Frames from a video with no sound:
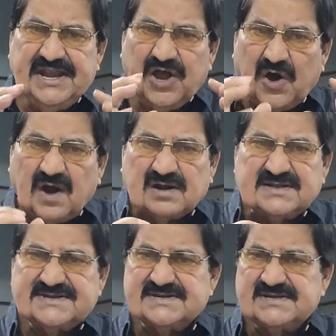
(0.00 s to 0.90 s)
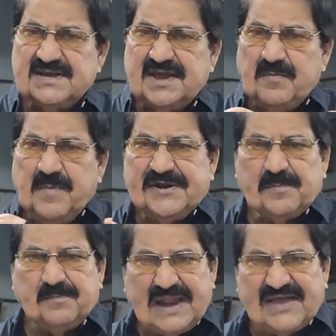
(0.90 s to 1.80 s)
in huts
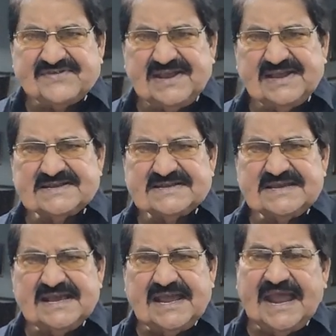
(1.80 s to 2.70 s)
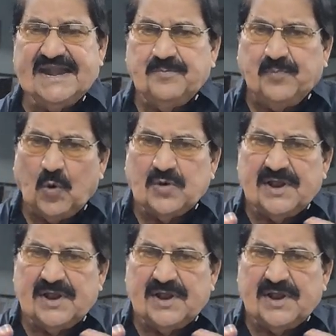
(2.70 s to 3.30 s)
made of plastics and